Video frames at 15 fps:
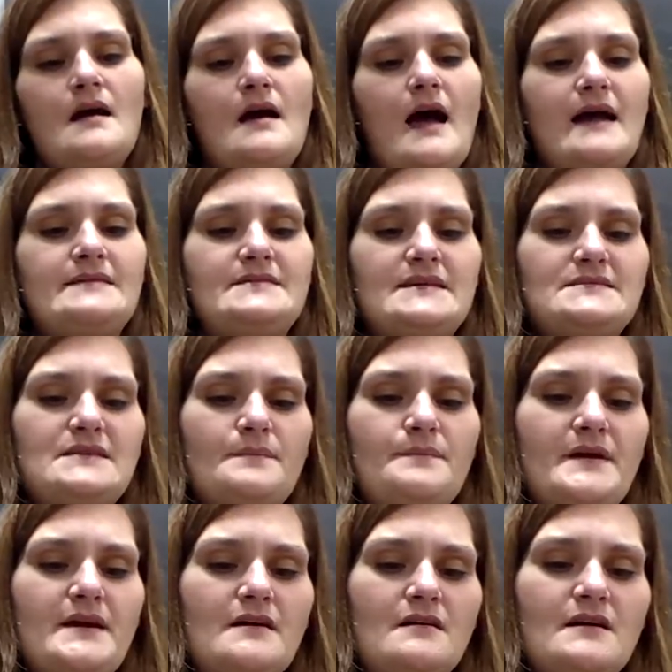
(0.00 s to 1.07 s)
I
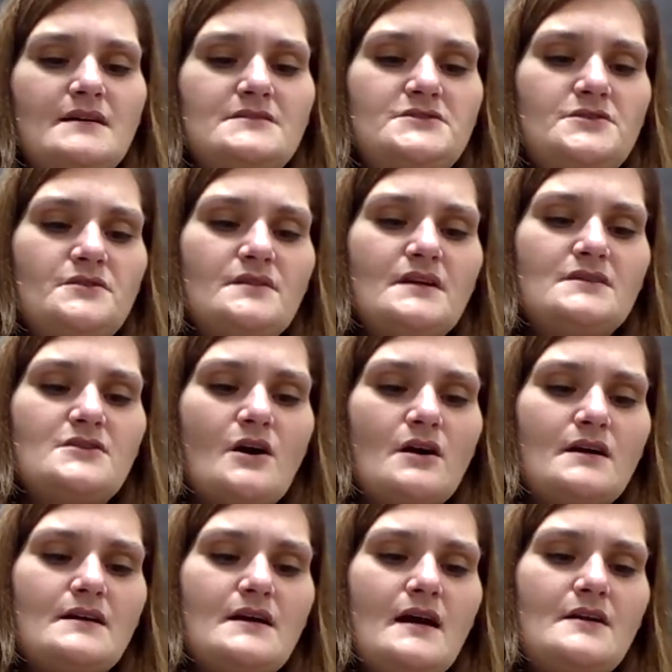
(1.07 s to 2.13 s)
disappear into the
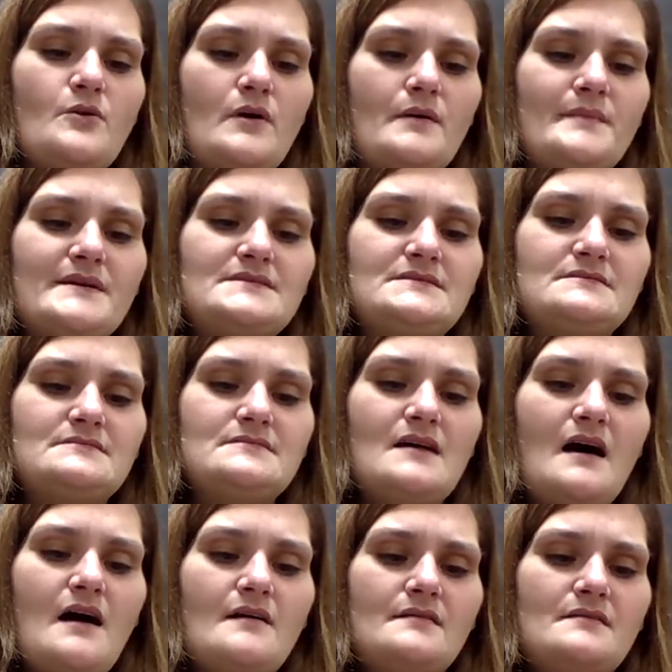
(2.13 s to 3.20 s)
dark enormous
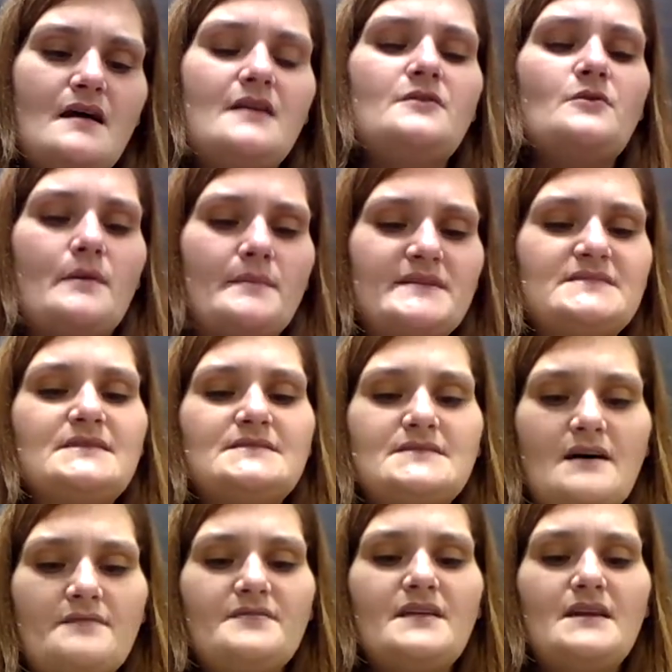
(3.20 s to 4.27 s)
uh, enormousness
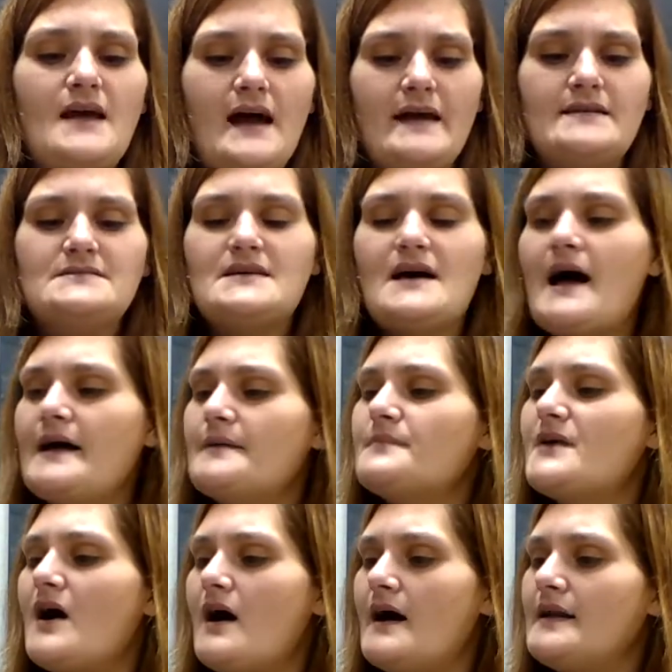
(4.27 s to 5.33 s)
of the night. I am
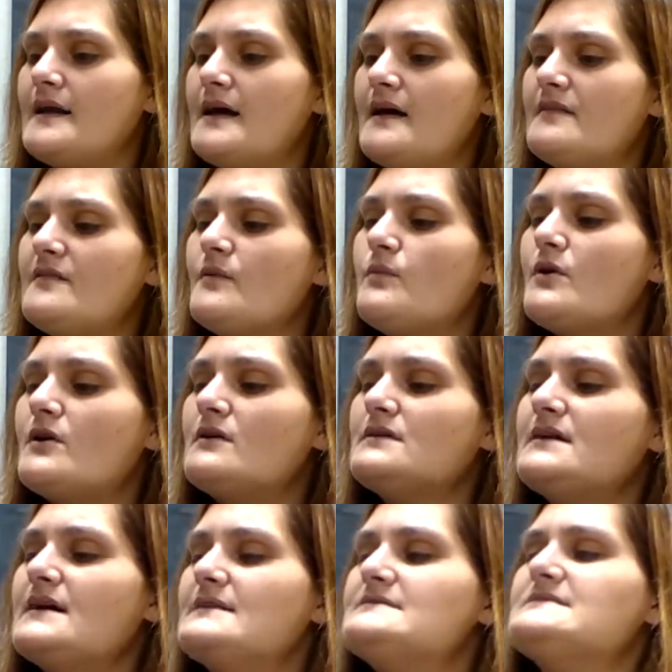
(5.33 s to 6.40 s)
gone, and the world
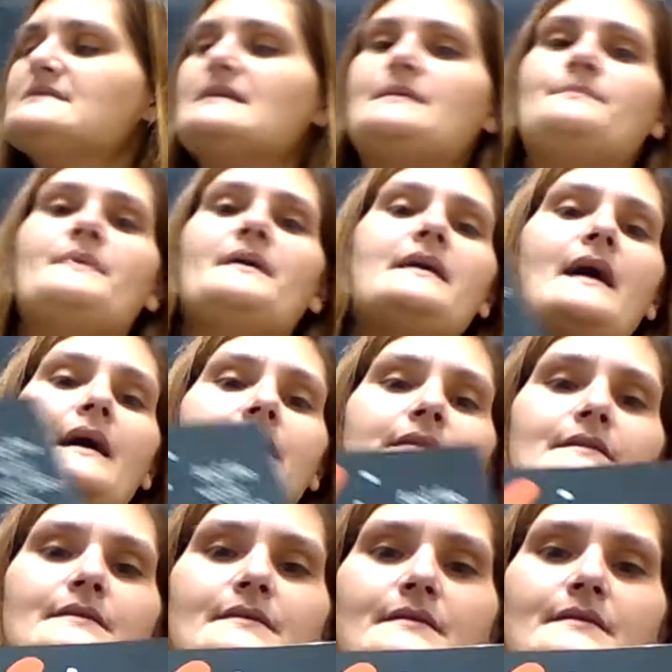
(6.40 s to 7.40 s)
can sleep again